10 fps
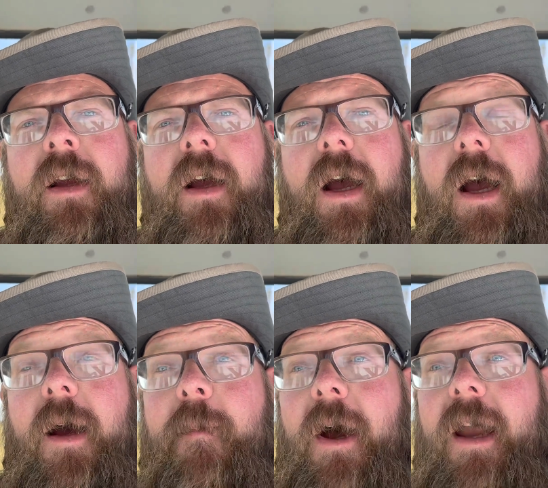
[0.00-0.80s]

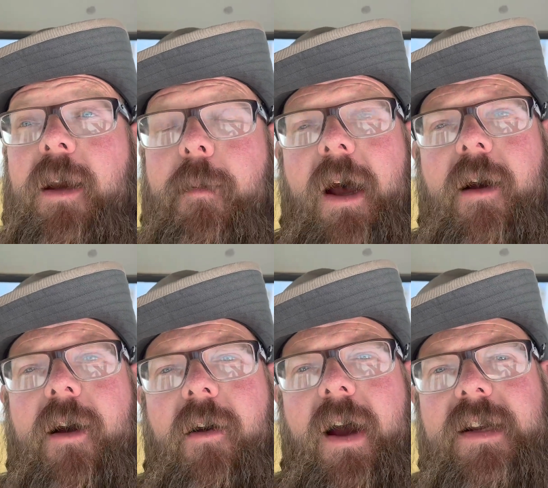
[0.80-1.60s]
Uh, my
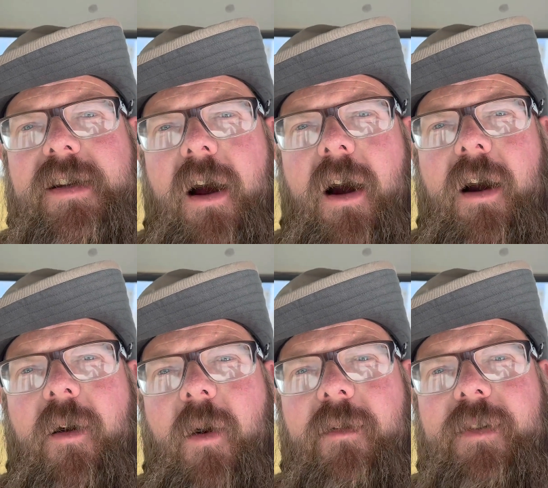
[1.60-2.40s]
Kobelco SR
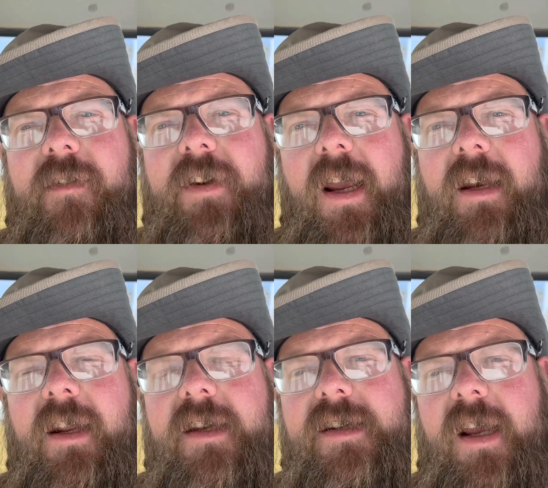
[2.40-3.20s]

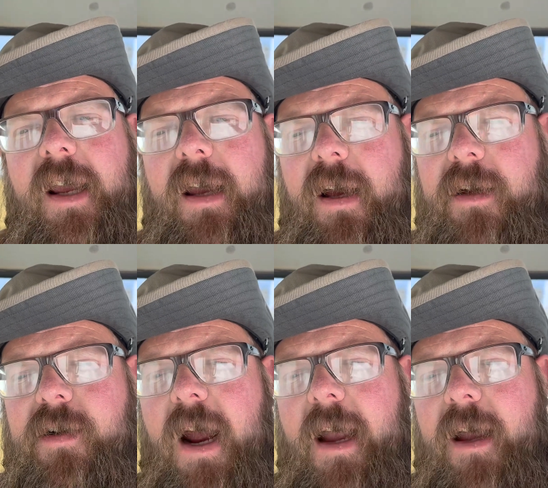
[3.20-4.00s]
115DZ
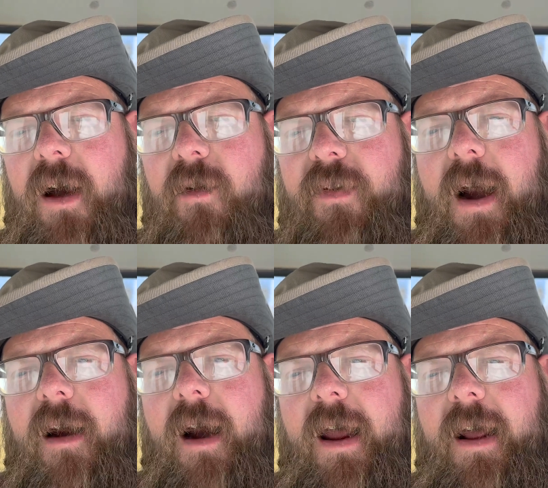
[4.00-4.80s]
Trackhoe
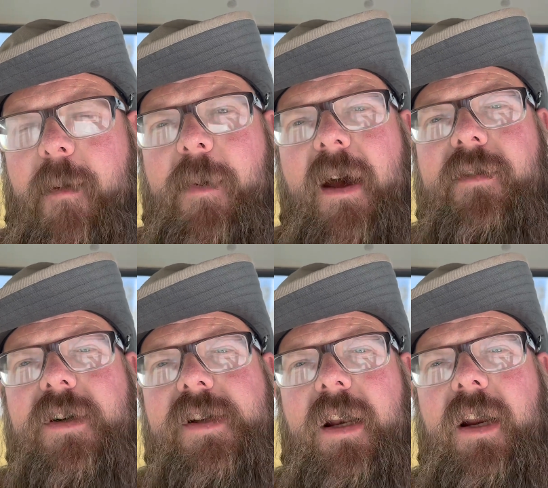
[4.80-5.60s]
fired right up
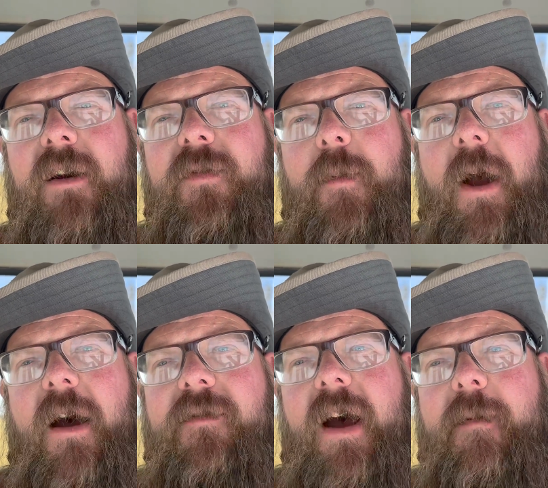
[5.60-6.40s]
after sitting here for
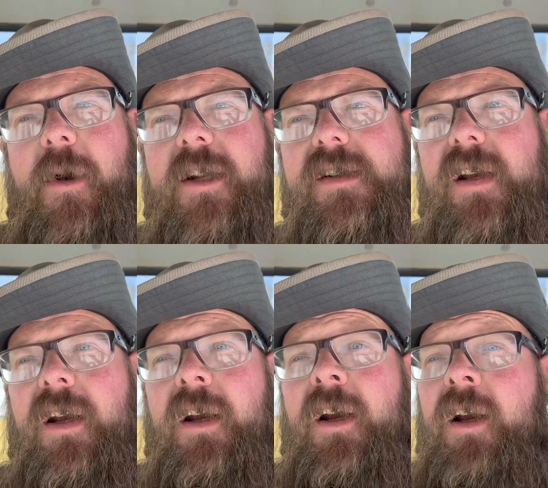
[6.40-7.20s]
about five months.
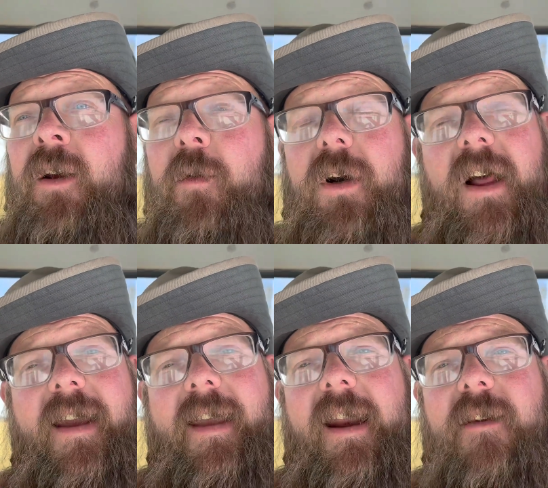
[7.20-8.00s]
We're
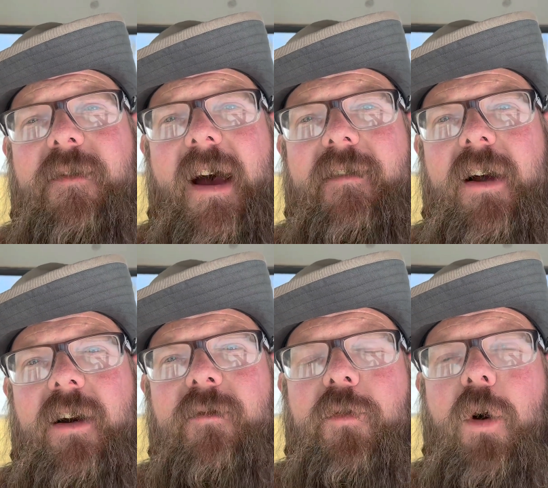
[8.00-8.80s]
like
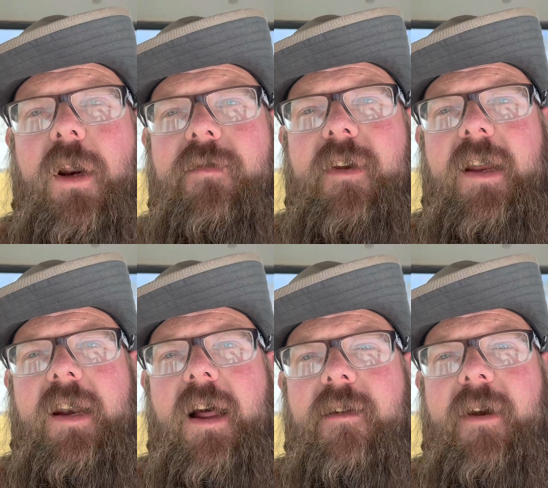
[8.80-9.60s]
8,540 feet in
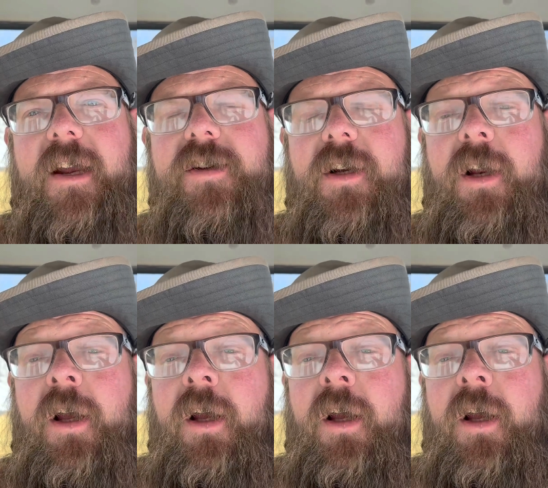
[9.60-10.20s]
elevation.